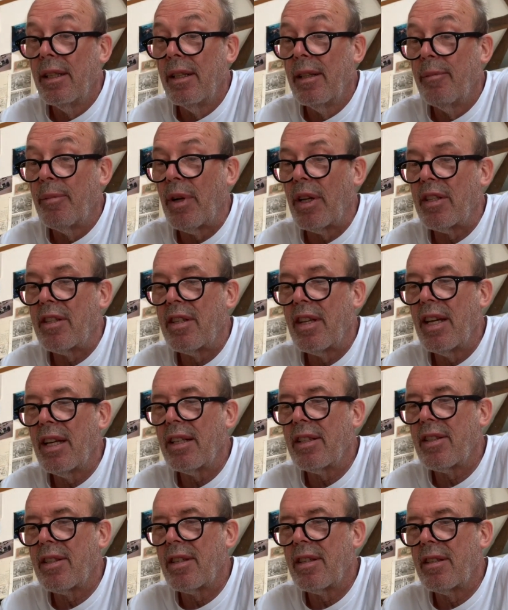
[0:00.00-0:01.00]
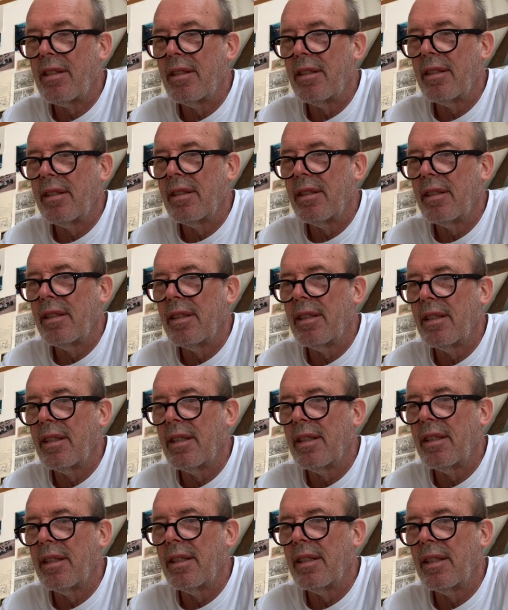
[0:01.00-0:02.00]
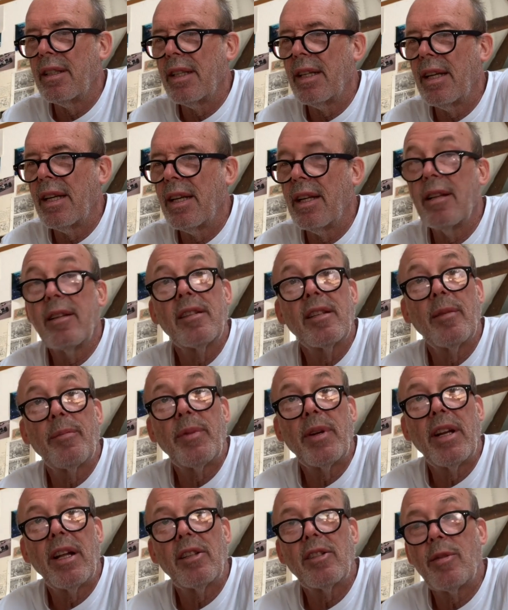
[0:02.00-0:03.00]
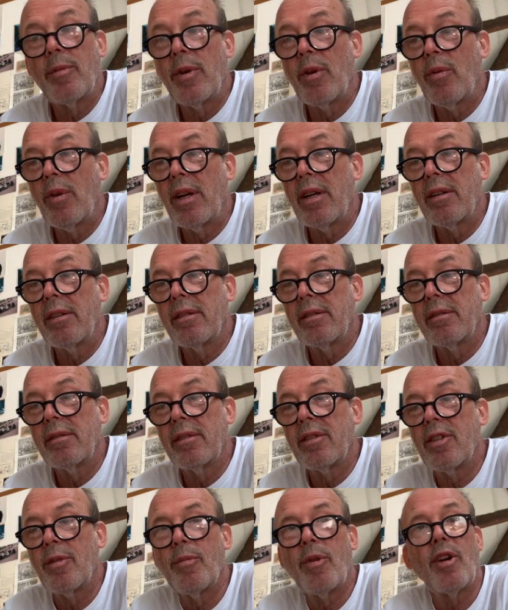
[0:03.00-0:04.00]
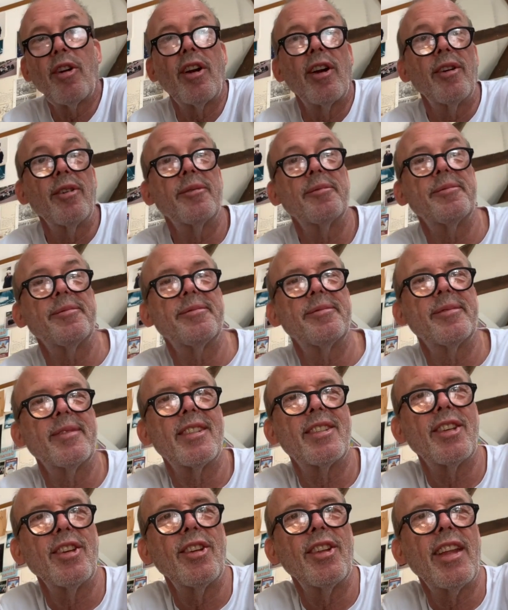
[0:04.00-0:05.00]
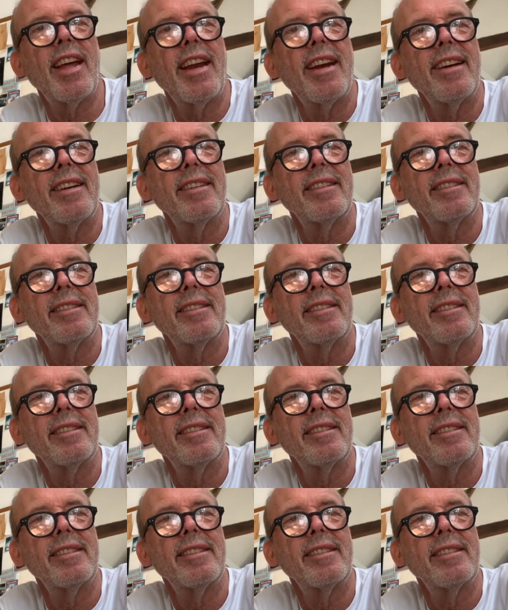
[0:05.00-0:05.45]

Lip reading: Part 6, the penultimate one, tomorrow. See you then.